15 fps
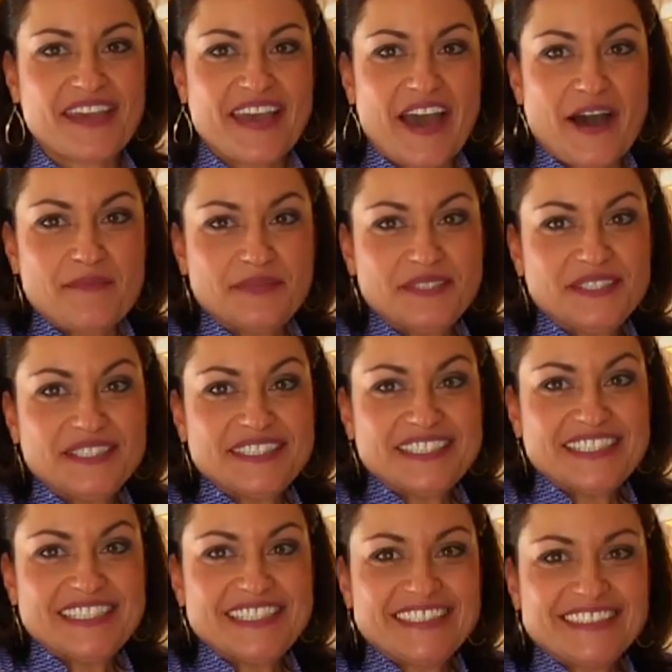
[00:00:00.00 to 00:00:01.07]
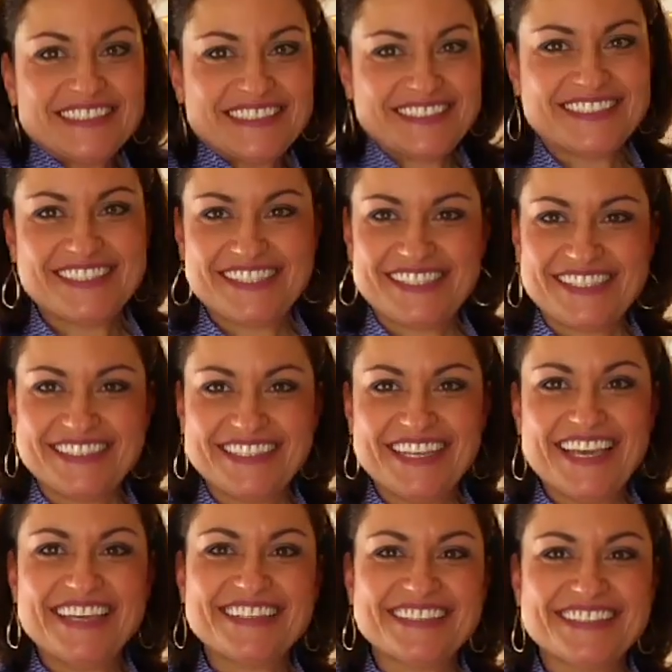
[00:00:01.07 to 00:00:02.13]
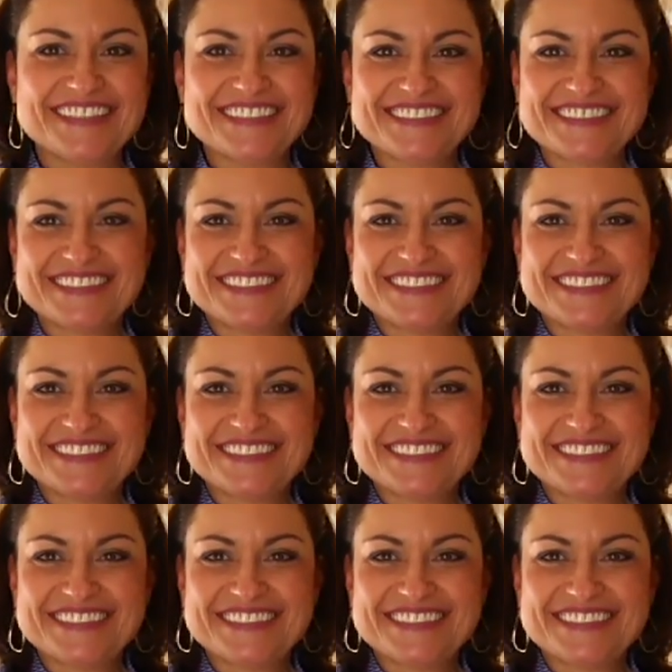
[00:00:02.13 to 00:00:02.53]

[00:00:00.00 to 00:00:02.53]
Happy cooking. See you later.